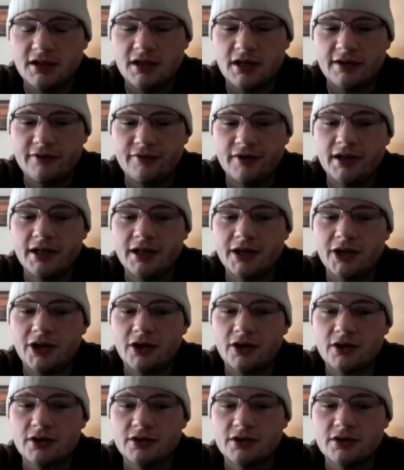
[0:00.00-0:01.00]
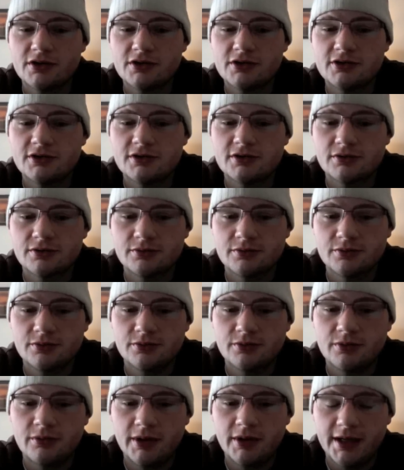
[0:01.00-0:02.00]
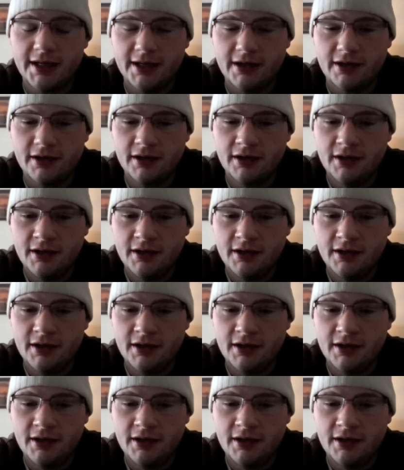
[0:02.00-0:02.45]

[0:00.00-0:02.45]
I find it hard to wear